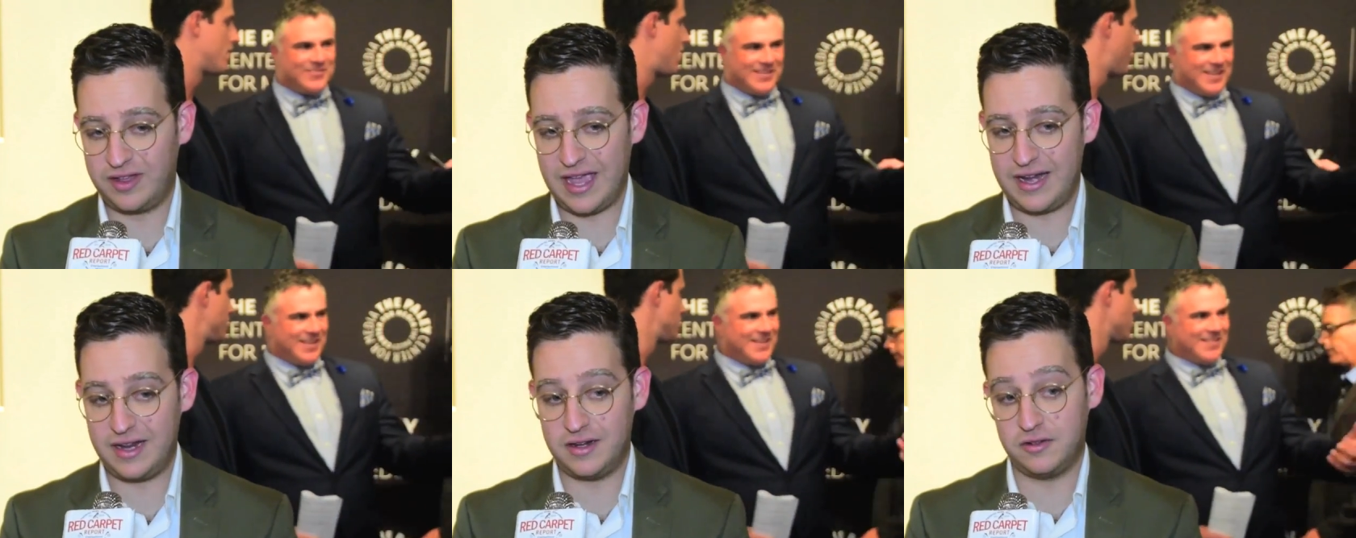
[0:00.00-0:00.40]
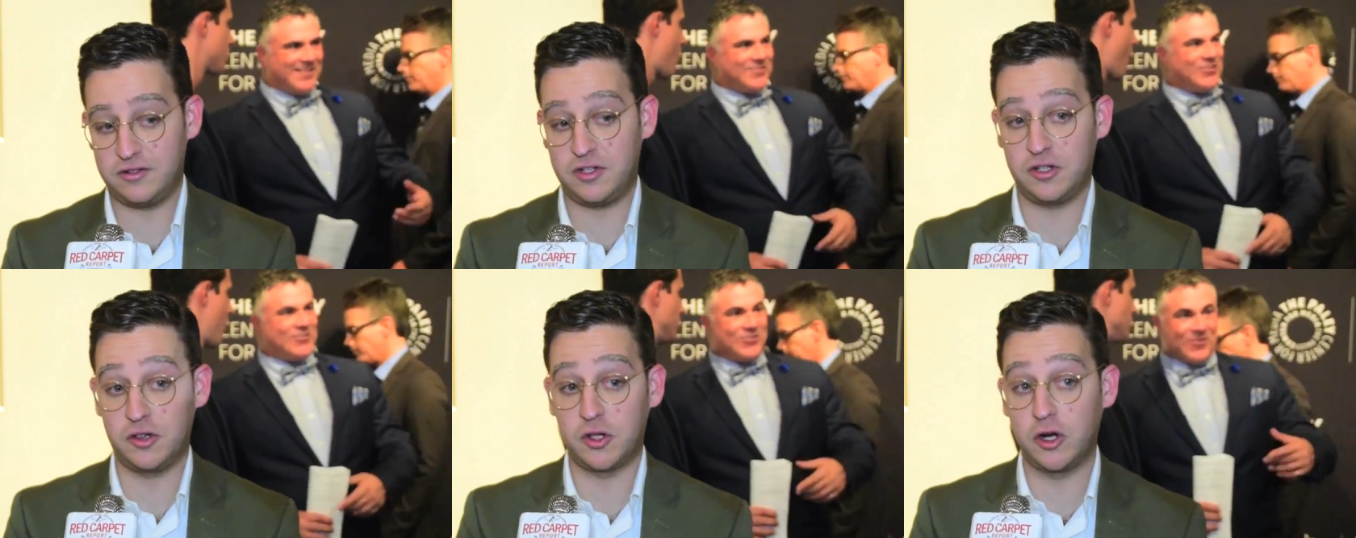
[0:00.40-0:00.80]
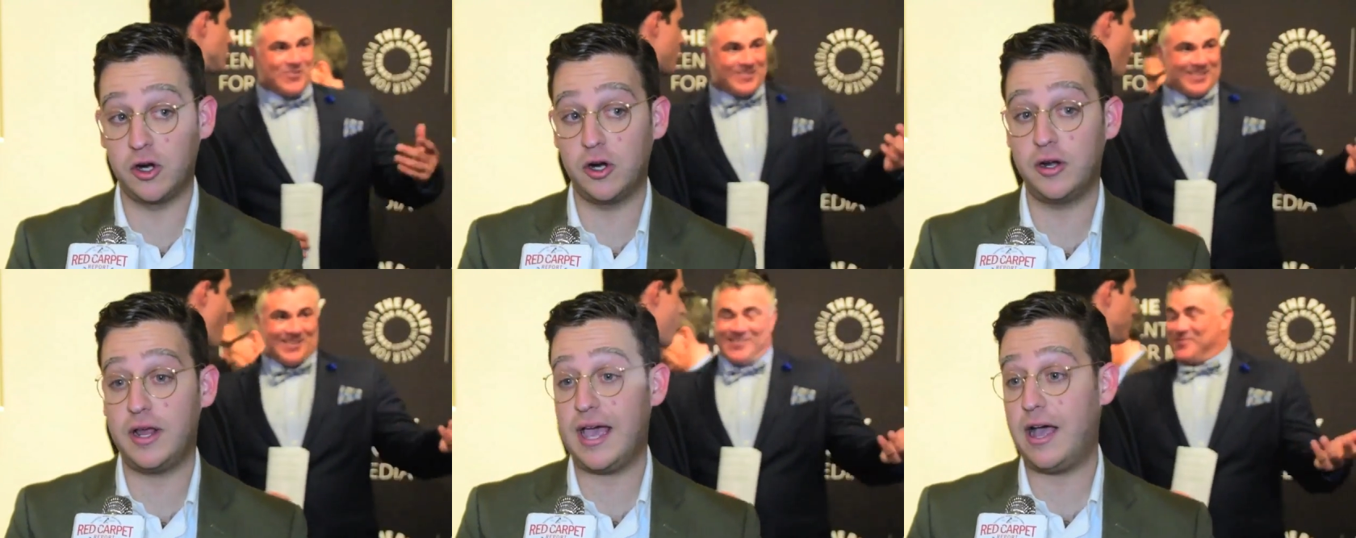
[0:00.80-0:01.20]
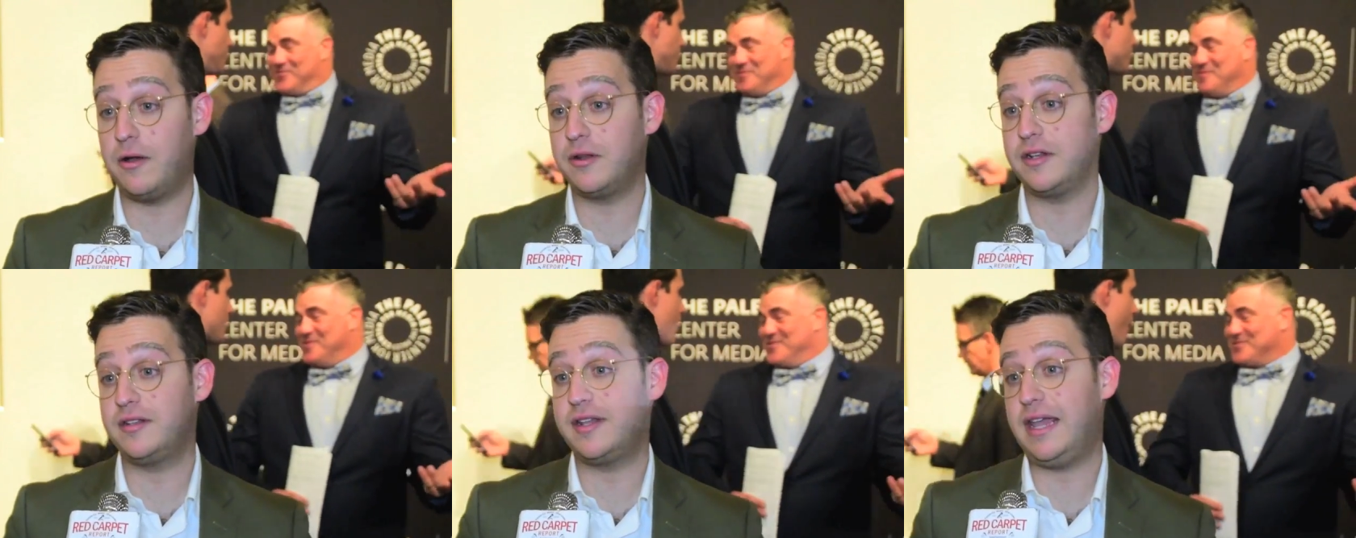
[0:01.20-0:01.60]
Speaker 1: getting to learn how
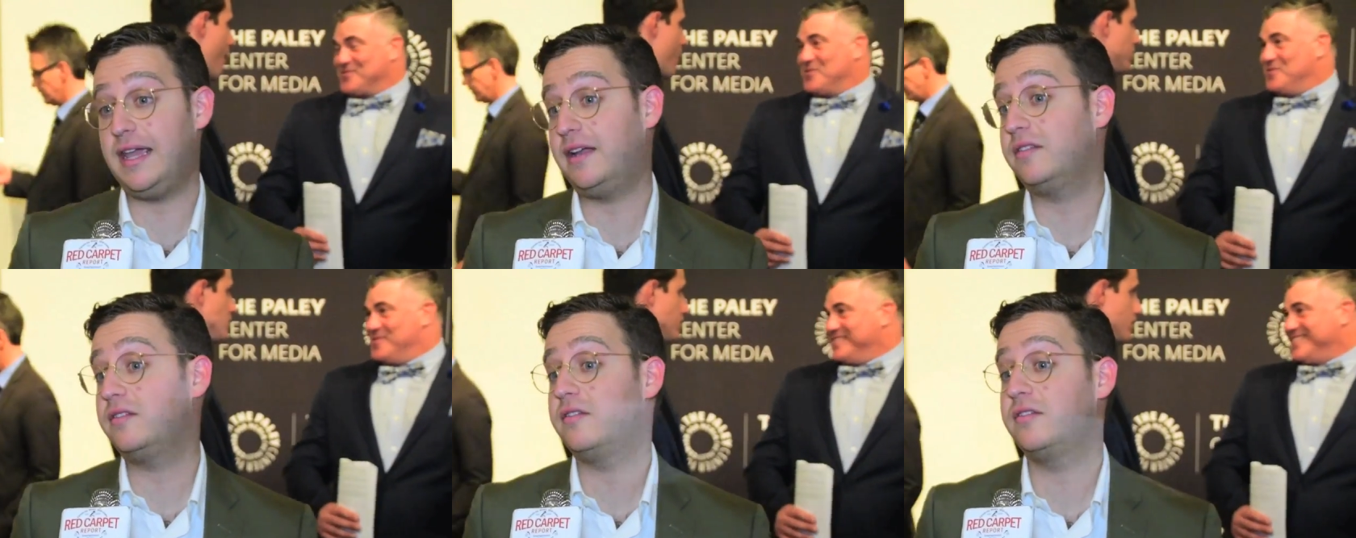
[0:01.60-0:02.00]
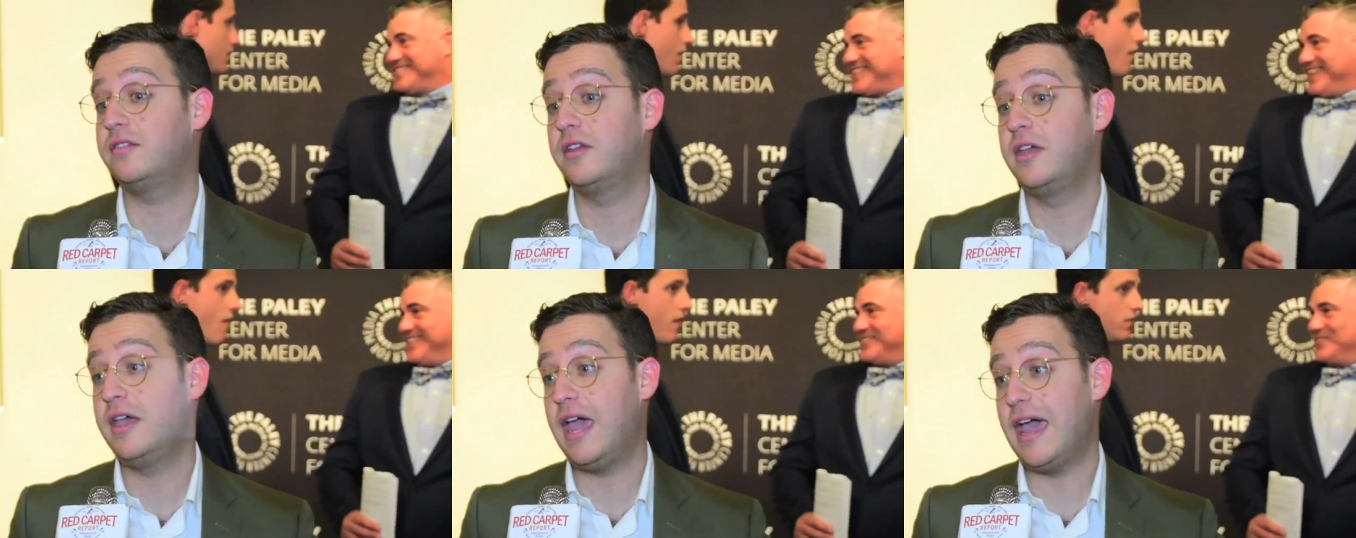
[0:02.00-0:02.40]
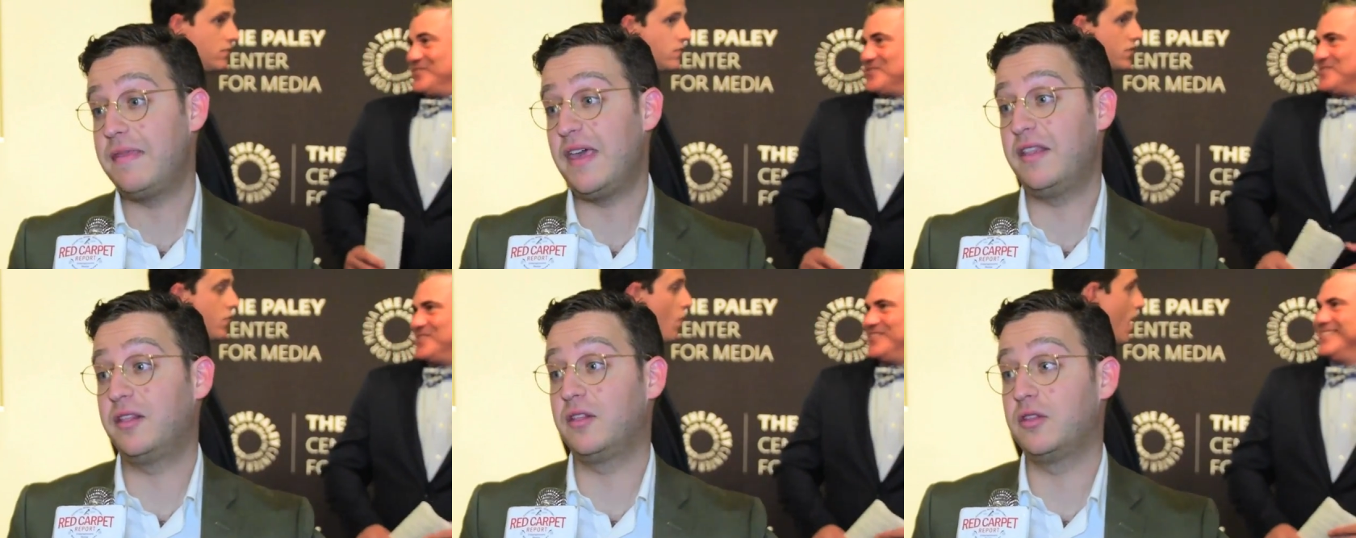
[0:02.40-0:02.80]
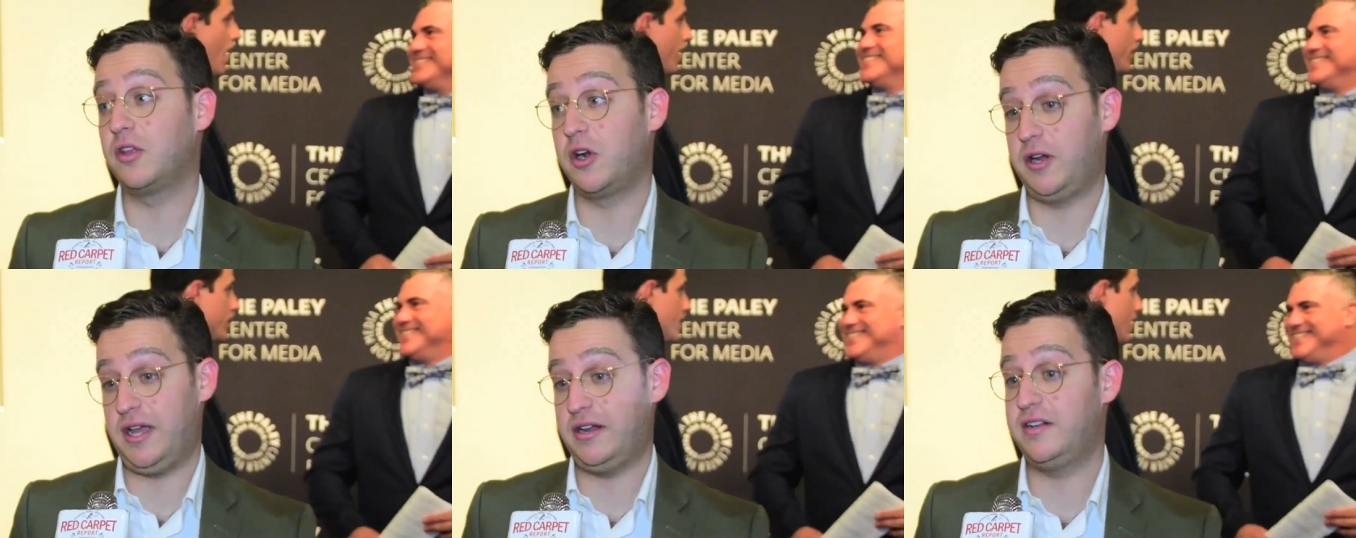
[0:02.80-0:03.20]
to dance and then
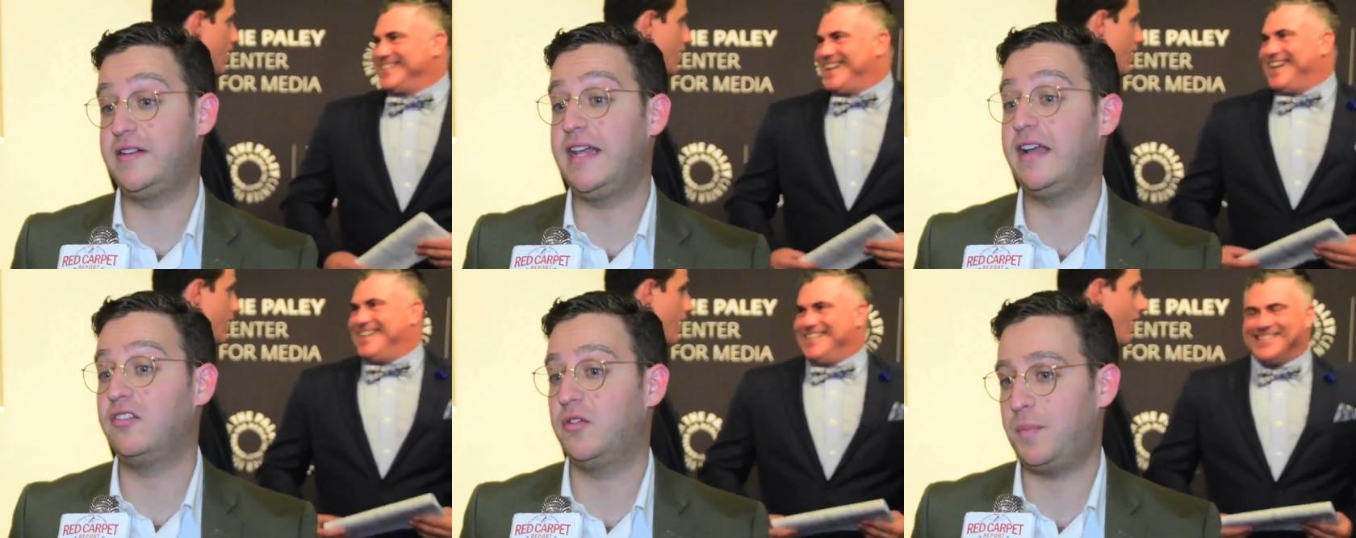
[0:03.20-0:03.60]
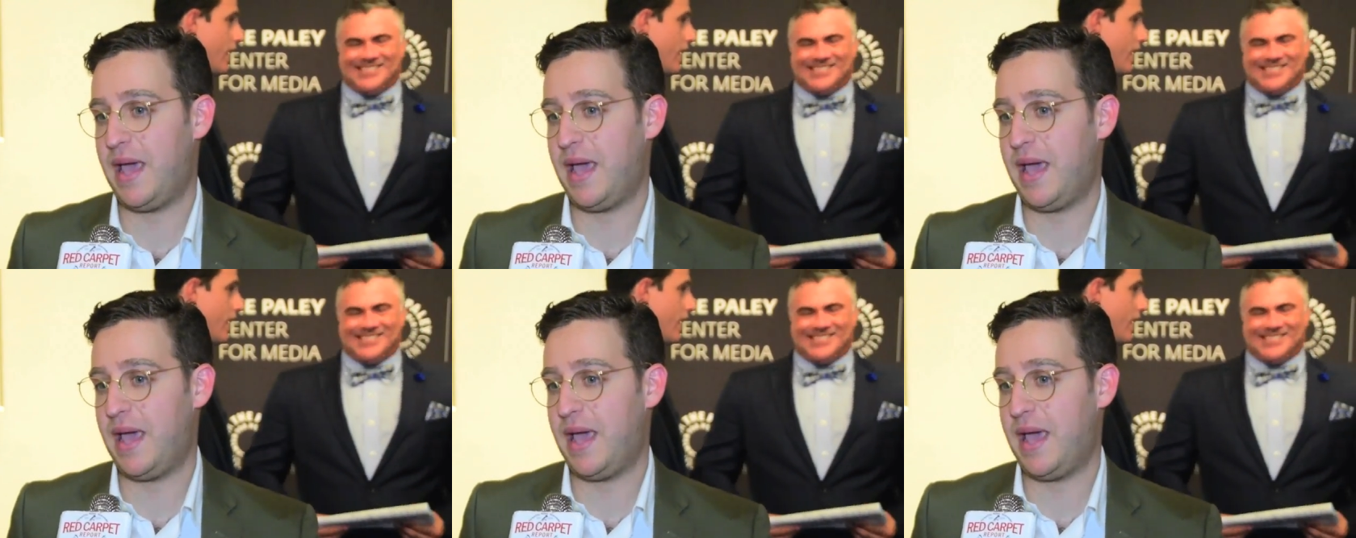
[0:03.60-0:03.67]
learn how to dance